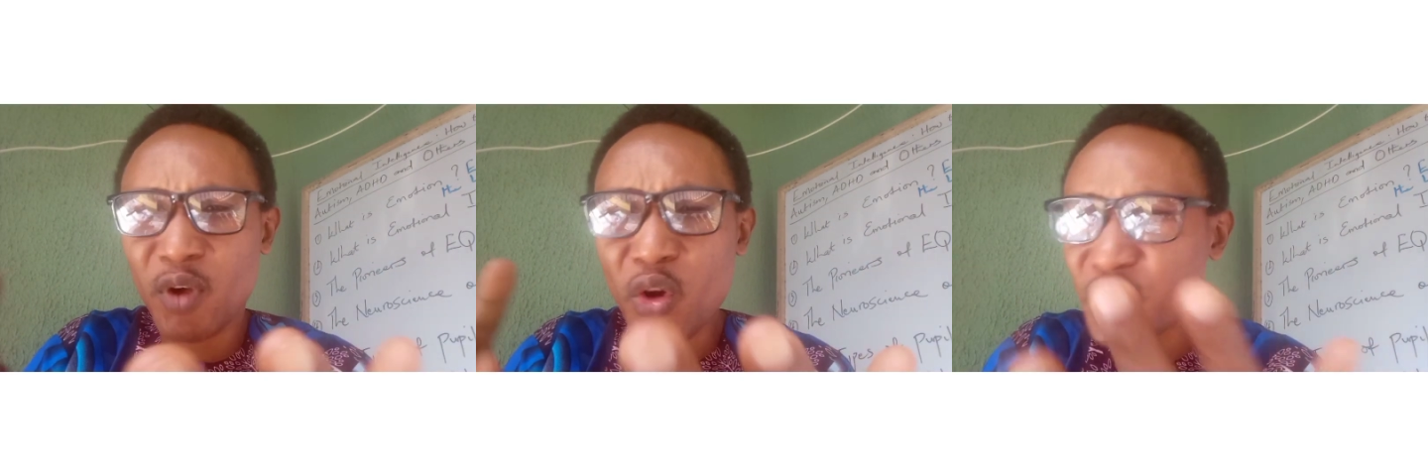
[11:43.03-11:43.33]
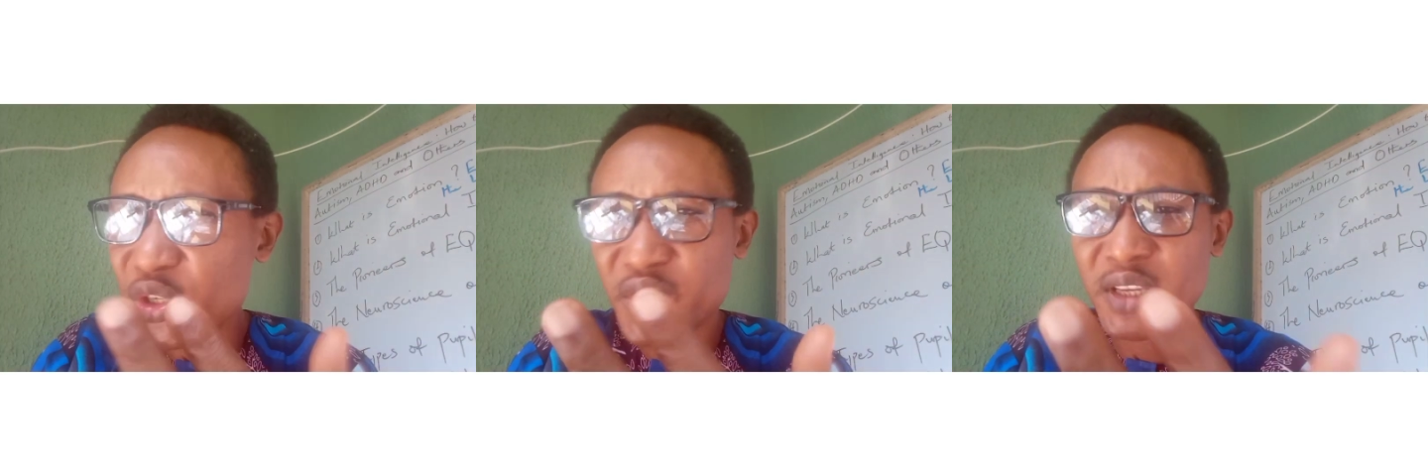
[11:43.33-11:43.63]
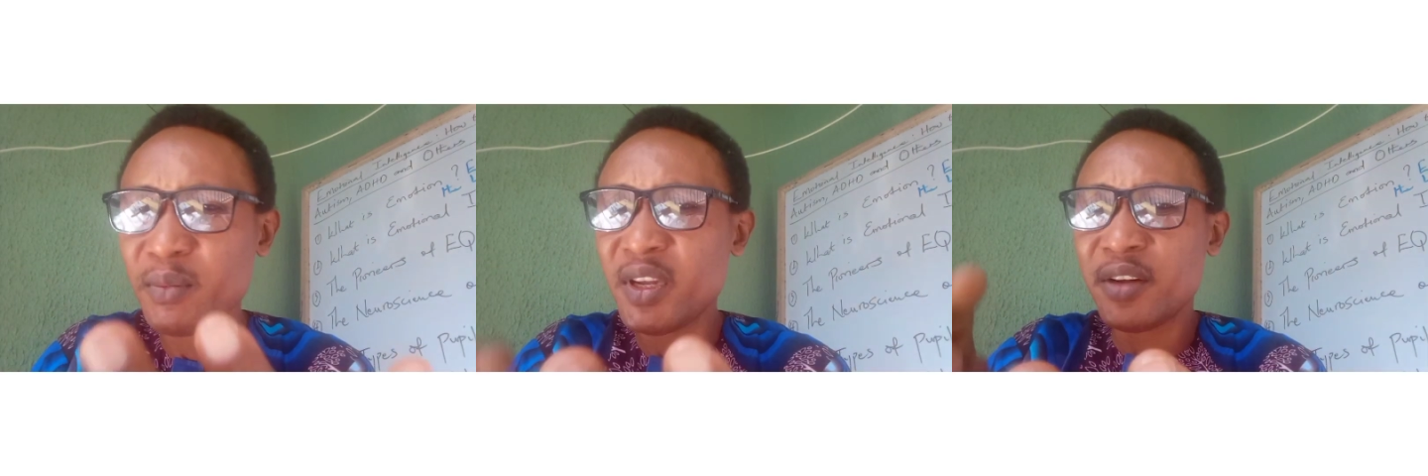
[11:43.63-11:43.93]

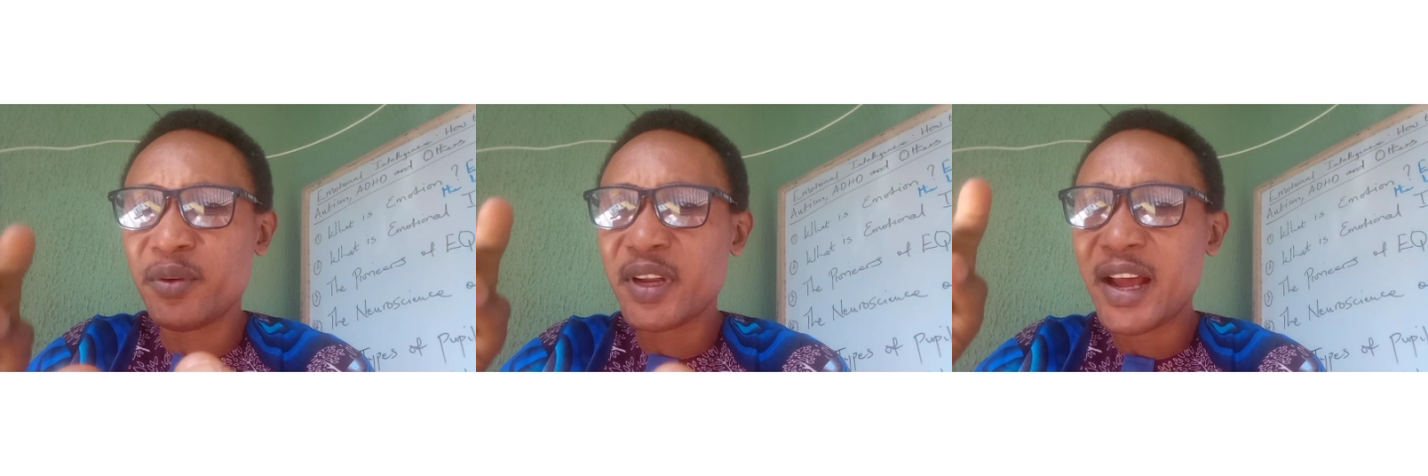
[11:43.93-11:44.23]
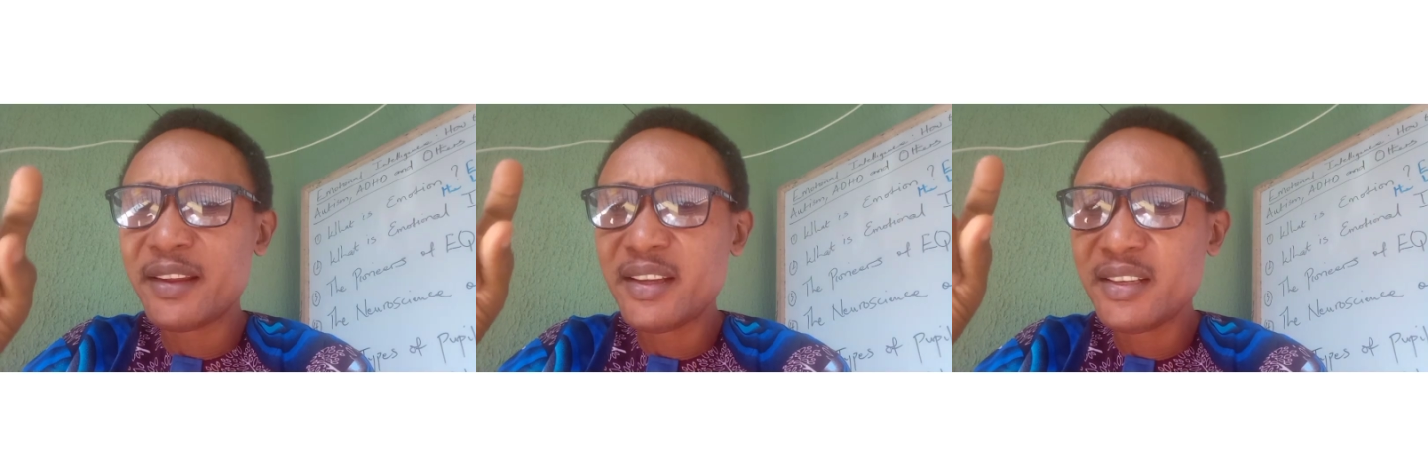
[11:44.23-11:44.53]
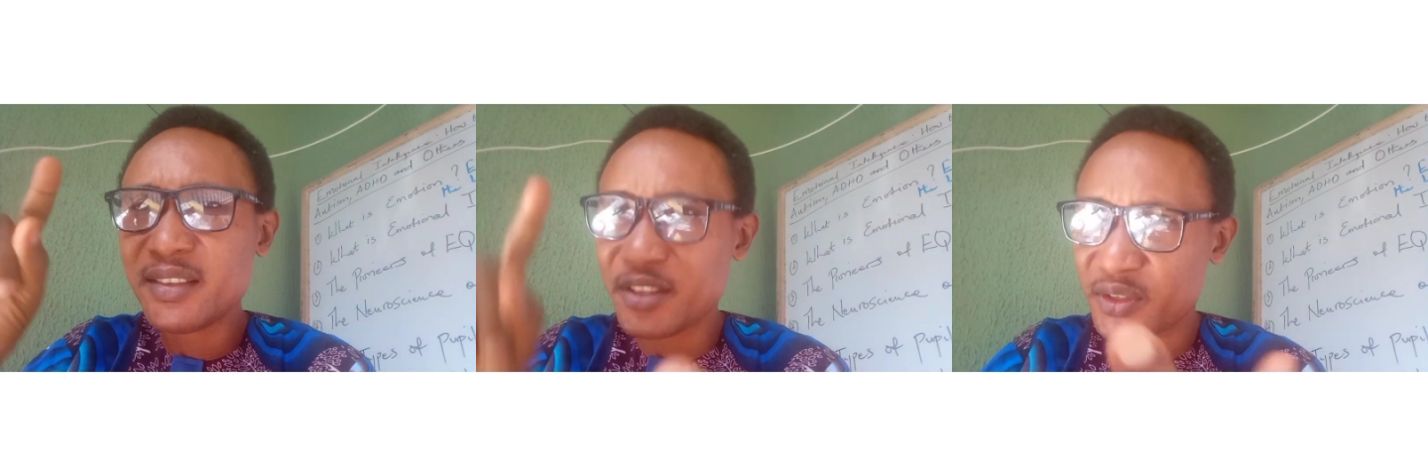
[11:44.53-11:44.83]
autism,
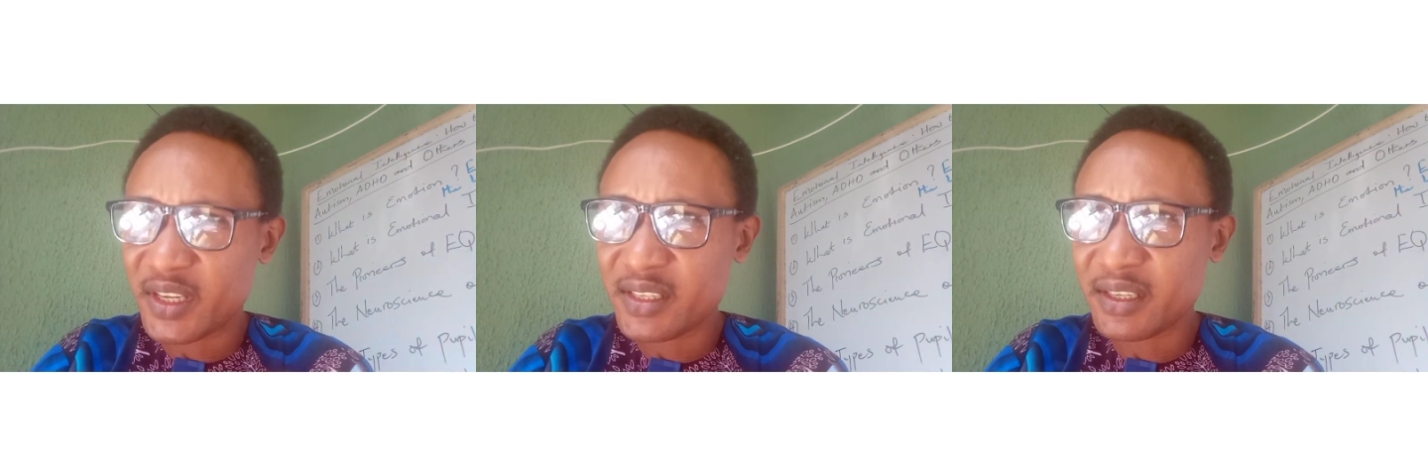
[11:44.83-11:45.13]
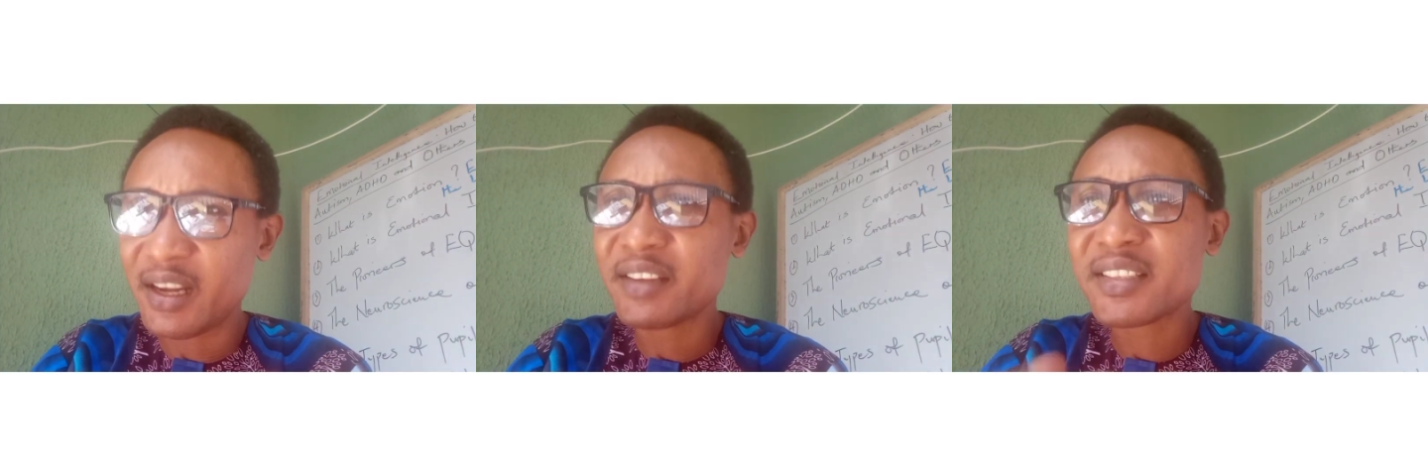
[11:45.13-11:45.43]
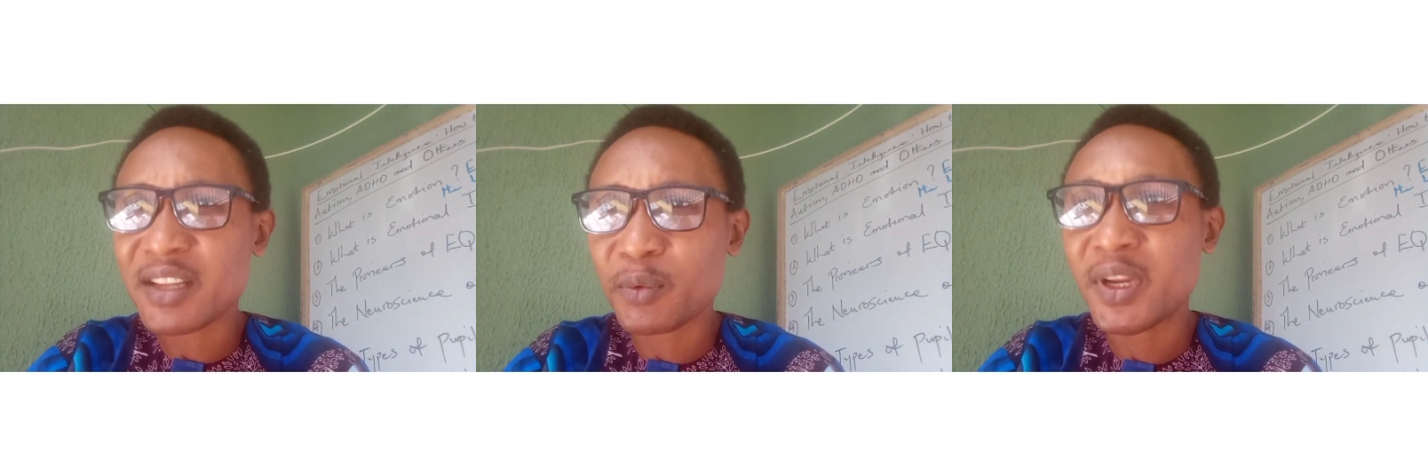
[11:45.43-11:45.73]
regarding dyslexia,
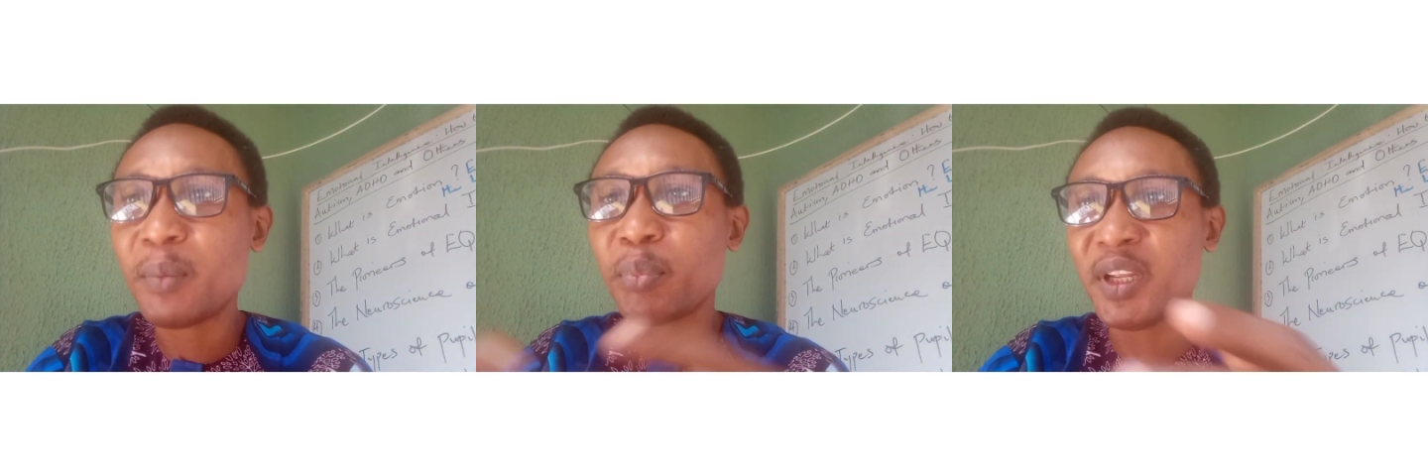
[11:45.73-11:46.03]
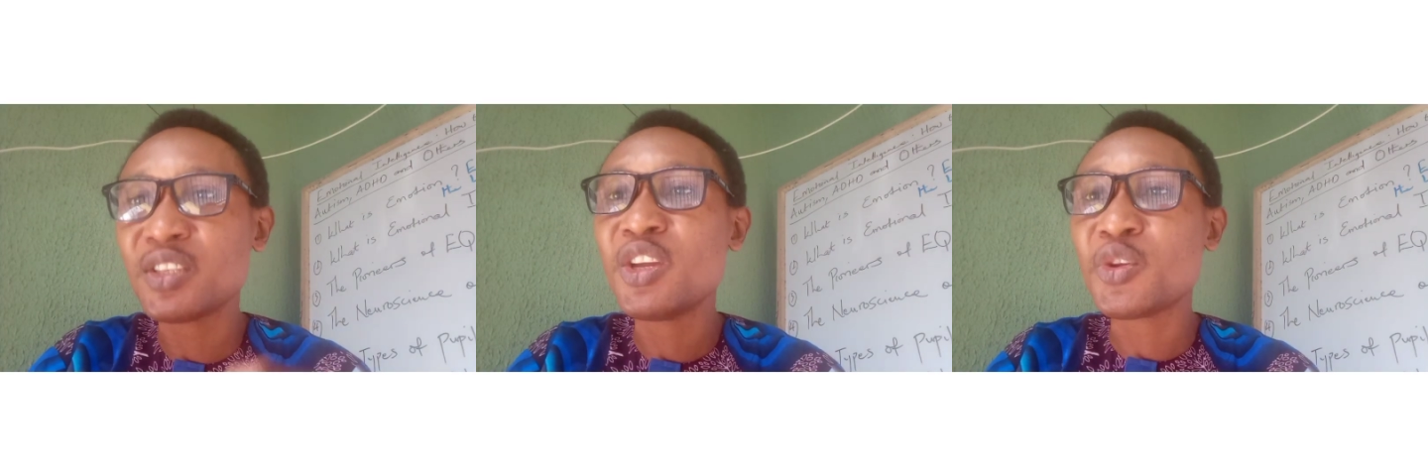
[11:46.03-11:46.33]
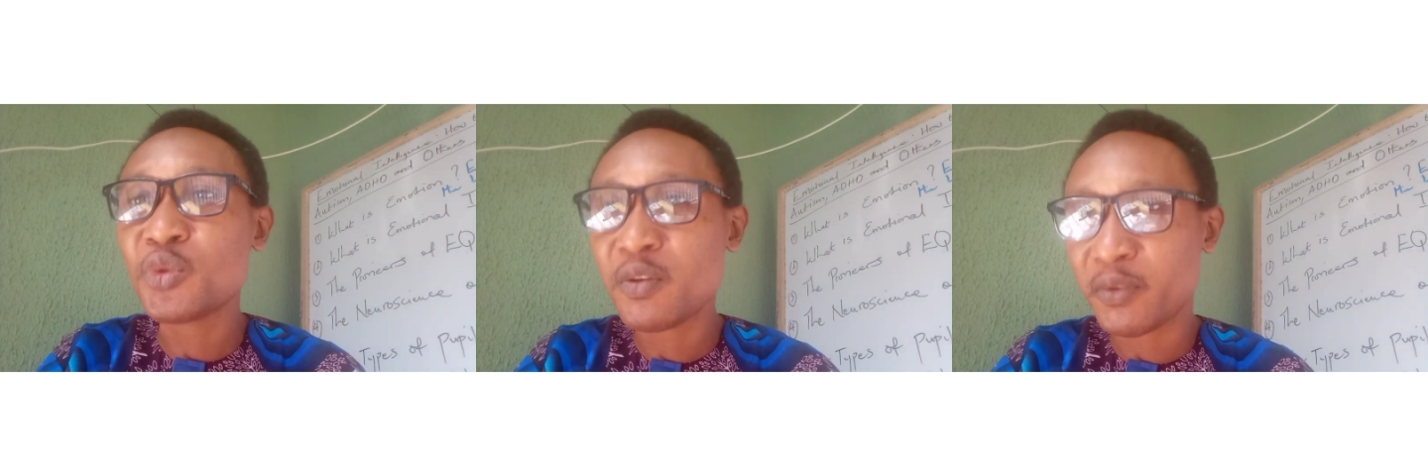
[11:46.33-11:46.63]
dyscalculia, please
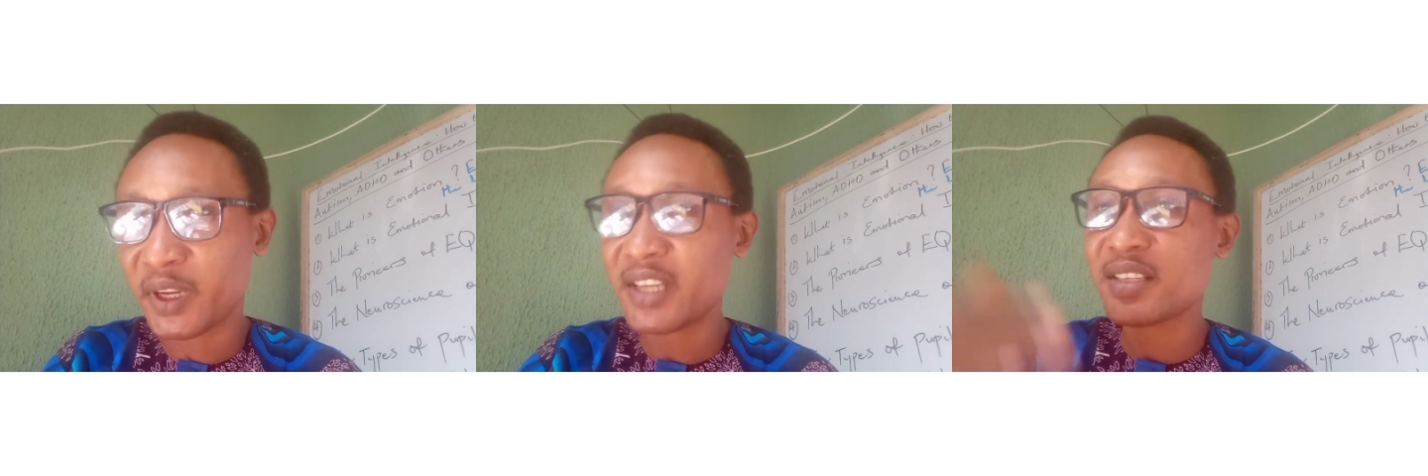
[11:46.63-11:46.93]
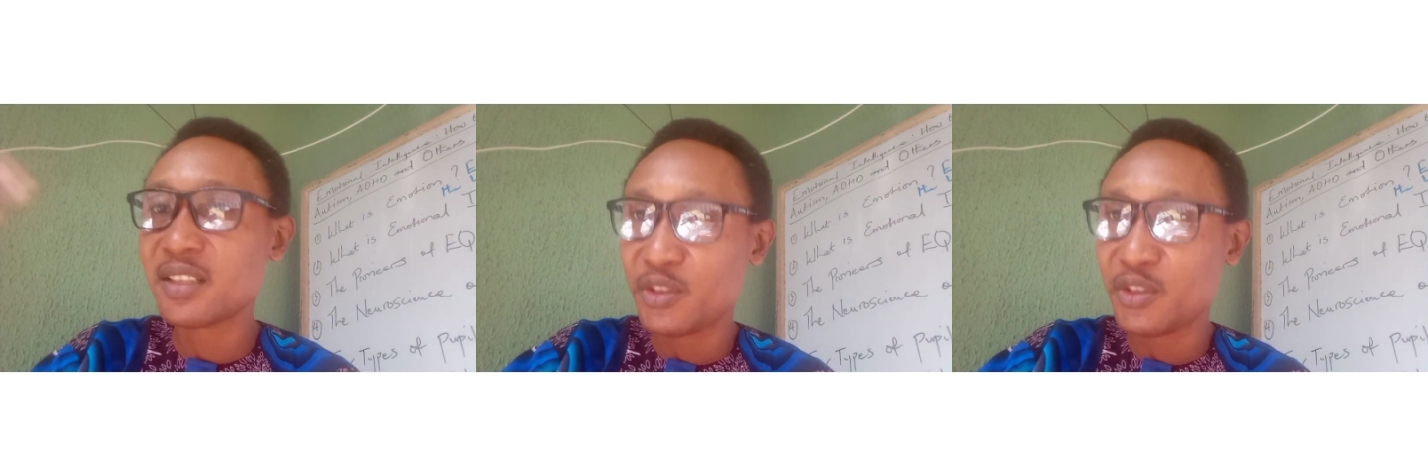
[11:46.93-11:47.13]
do not forget,